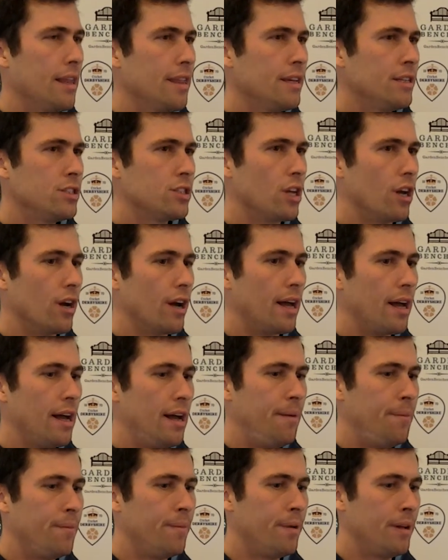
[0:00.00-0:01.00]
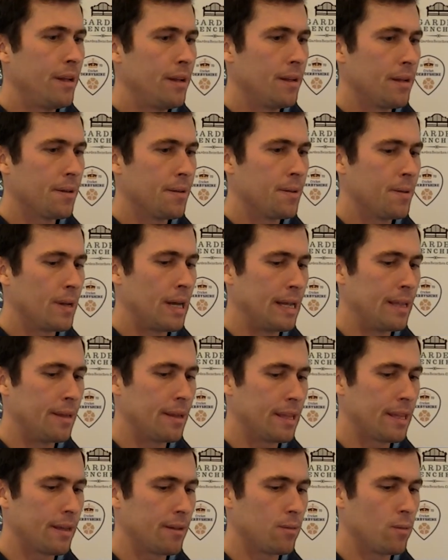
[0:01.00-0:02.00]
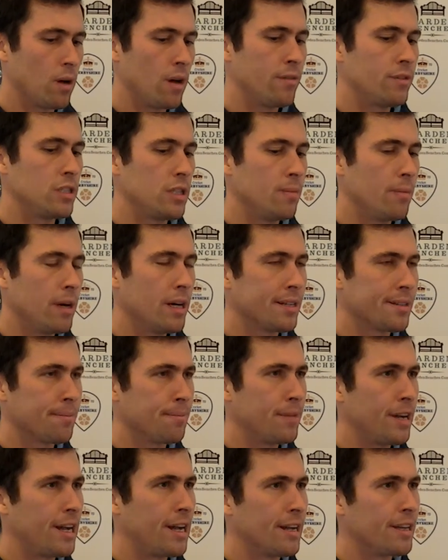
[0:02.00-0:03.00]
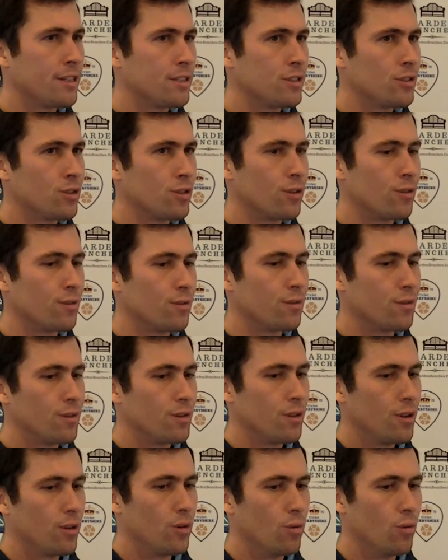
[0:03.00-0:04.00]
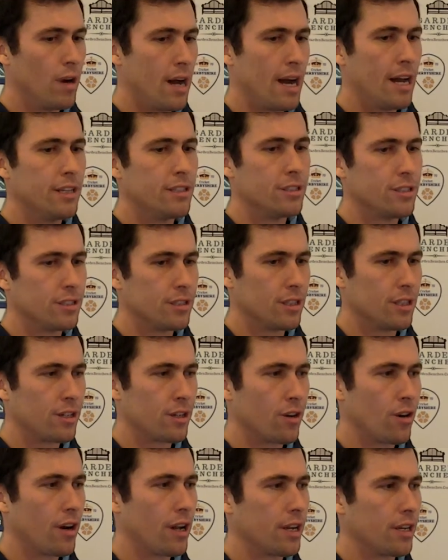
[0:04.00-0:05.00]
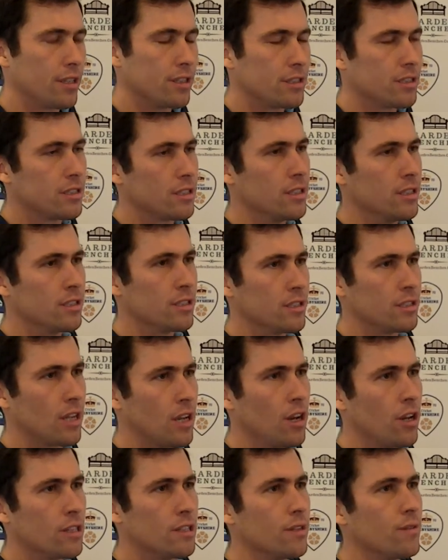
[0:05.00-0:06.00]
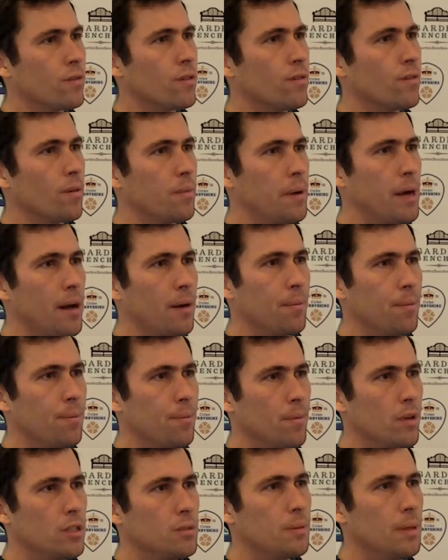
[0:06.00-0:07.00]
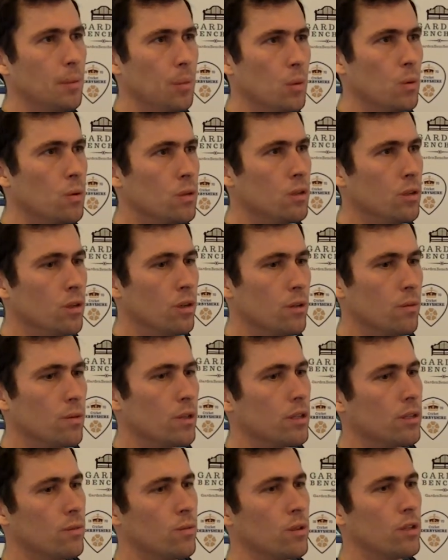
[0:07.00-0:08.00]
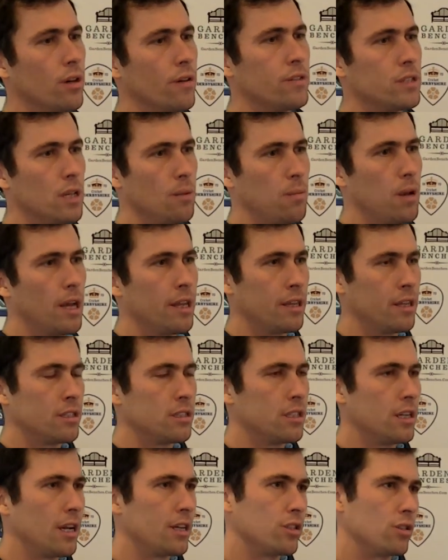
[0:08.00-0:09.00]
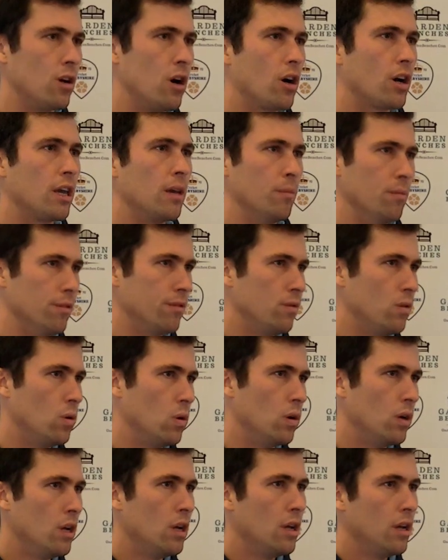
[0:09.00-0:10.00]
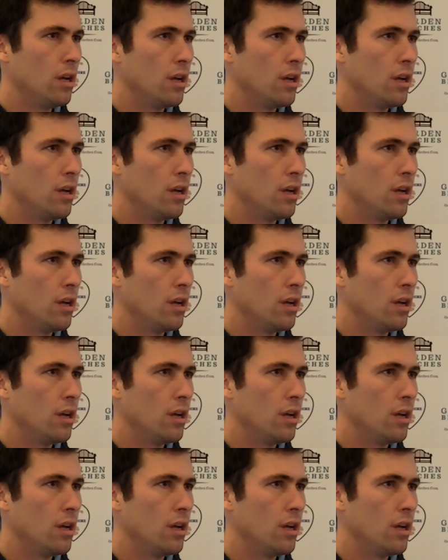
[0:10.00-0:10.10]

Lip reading: I think so. Obviously my sort of rise in cricket is a lot different from how most people will do it, with obviously playing international hockey before.